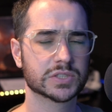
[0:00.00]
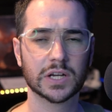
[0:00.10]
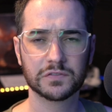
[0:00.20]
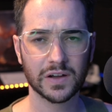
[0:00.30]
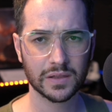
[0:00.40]

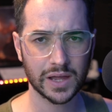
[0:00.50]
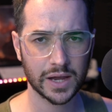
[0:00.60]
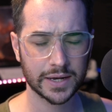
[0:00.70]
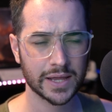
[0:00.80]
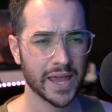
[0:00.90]
yourself
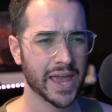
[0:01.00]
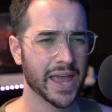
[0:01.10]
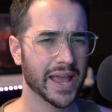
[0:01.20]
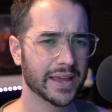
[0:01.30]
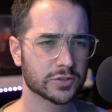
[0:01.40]
online
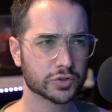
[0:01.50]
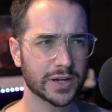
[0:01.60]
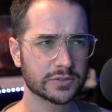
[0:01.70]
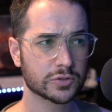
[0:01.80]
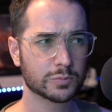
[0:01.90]
and
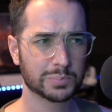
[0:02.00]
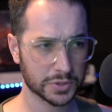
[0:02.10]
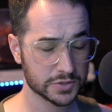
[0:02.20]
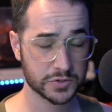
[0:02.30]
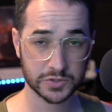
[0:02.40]
try to
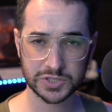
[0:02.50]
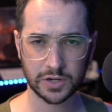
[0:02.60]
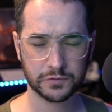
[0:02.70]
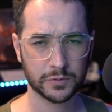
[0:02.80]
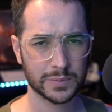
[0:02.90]
purge
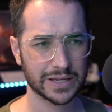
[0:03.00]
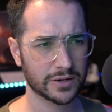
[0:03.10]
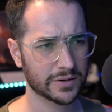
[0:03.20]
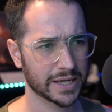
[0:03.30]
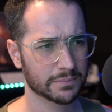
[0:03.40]
yourself from the
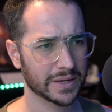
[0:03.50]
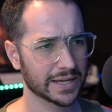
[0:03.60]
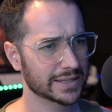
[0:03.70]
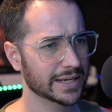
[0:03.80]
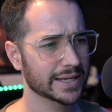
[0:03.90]
internet.
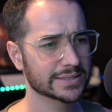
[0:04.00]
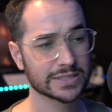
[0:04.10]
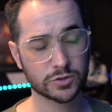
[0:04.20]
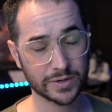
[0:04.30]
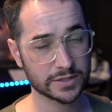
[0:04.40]
I think it's
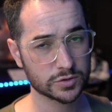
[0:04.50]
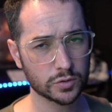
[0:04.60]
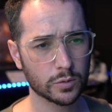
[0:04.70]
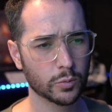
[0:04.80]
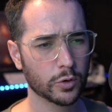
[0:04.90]
a great
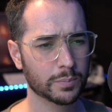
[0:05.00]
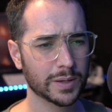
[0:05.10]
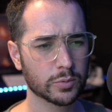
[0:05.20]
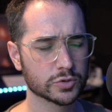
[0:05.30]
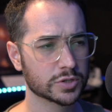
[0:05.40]
tool more
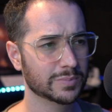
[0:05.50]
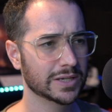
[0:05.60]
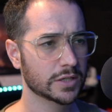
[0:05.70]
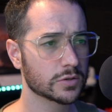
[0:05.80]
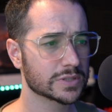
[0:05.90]
people should be
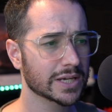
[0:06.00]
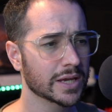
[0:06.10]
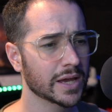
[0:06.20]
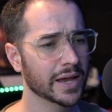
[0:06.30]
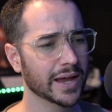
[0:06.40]

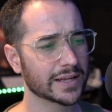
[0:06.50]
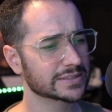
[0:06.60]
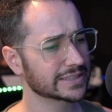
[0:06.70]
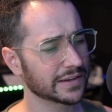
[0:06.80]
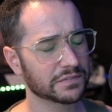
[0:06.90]
using and
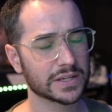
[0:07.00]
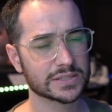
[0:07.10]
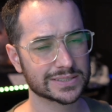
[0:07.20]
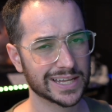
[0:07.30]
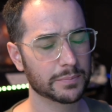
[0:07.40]
it's definitely a
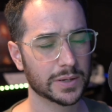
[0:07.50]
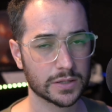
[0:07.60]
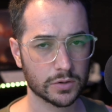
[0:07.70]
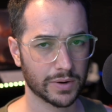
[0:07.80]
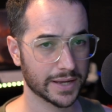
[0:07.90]
step in
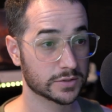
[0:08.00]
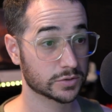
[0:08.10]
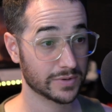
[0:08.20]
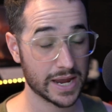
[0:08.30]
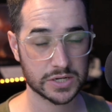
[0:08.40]
the right
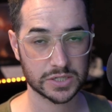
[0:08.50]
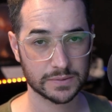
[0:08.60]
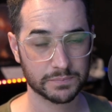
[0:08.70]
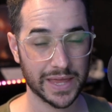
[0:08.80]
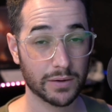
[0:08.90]

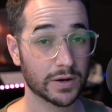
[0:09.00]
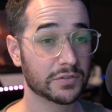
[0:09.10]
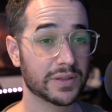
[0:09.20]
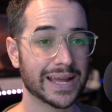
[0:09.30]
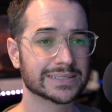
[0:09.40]
direction.
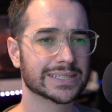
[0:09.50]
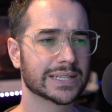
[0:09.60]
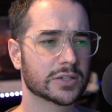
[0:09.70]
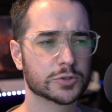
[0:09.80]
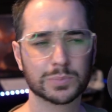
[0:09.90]
However, that
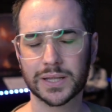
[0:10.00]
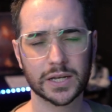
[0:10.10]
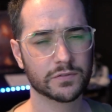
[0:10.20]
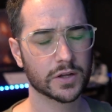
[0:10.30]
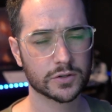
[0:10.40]
said, there's
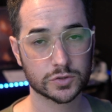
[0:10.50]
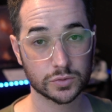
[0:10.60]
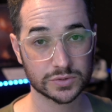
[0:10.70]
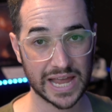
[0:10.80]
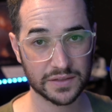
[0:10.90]
plenty of other
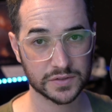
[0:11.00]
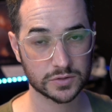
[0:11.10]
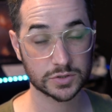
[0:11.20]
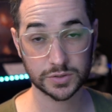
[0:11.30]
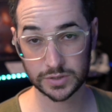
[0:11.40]
tools out
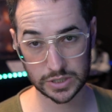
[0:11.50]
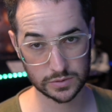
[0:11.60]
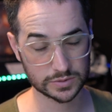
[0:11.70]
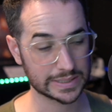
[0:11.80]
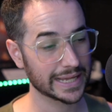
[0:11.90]
there to
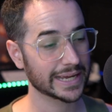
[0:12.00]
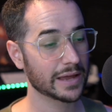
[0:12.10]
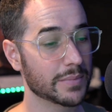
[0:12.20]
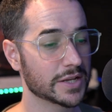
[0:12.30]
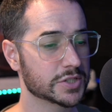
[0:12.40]
use. Like
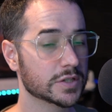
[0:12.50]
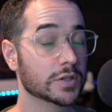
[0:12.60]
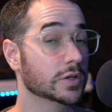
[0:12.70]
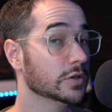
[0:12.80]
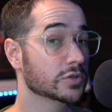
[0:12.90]
I
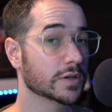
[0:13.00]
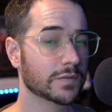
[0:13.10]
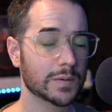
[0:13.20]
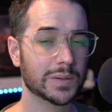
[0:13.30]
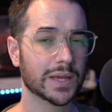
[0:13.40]
mentioned, you can use a
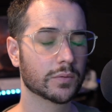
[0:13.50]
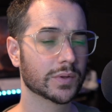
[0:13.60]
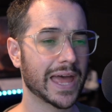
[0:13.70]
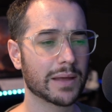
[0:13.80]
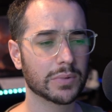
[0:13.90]
VPN
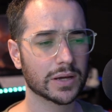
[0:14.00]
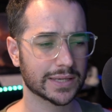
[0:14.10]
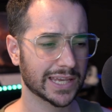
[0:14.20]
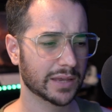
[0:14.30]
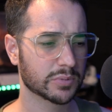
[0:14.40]
with ad
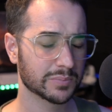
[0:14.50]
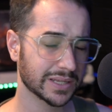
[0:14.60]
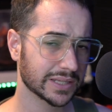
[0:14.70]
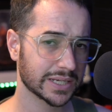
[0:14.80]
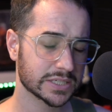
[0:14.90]
blocking
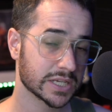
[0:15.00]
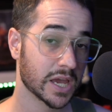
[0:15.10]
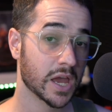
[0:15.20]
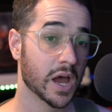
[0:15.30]
capabilities,